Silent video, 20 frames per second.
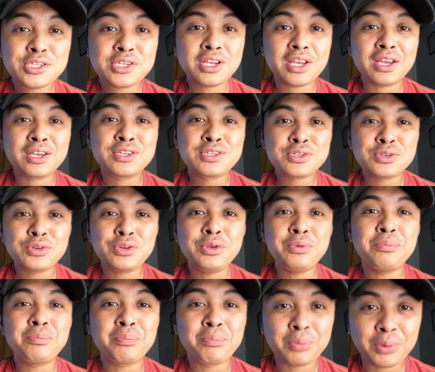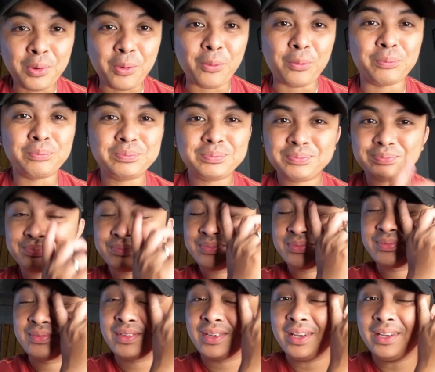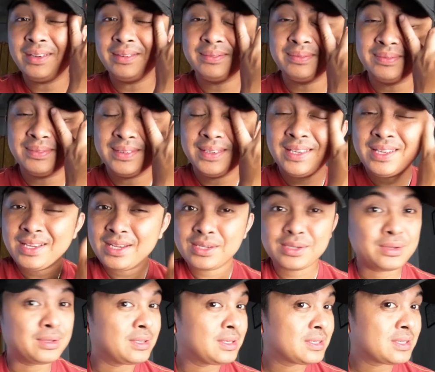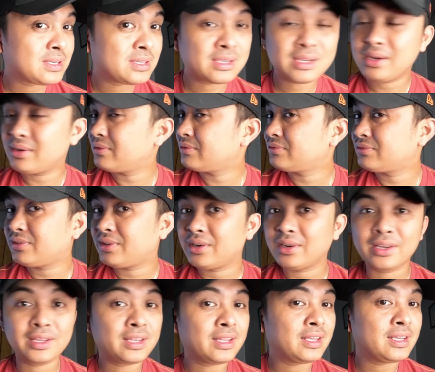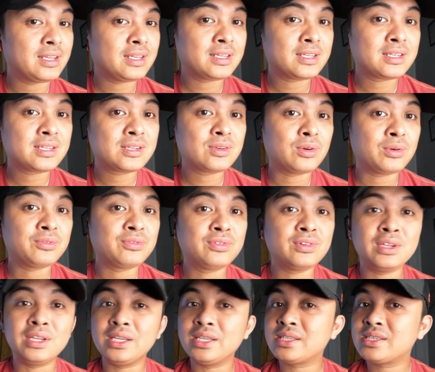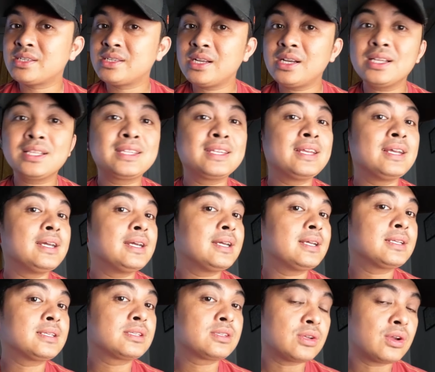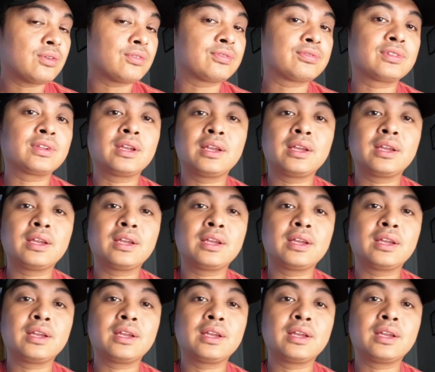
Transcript: Extreme Pro. Okay, so this is how far it is. Hopefully it's not as soft